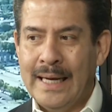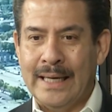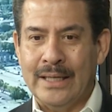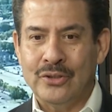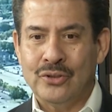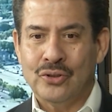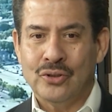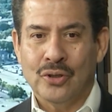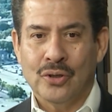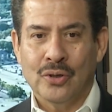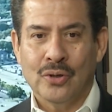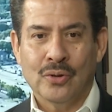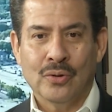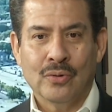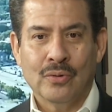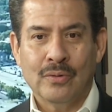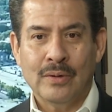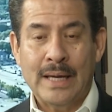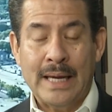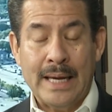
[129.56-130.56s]
and
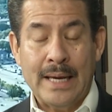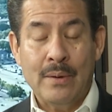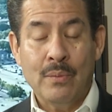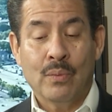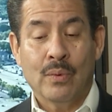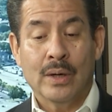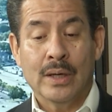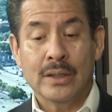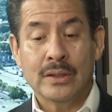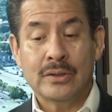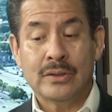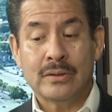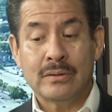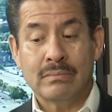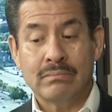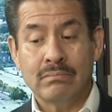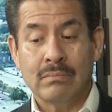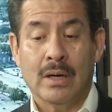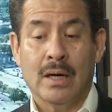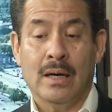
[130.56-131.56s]
so he
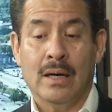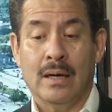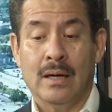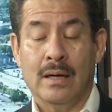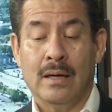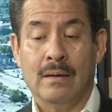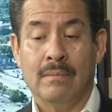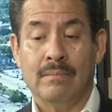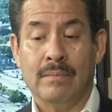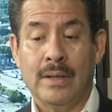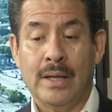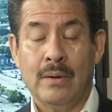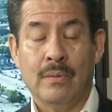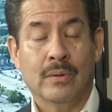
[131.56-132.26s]
was a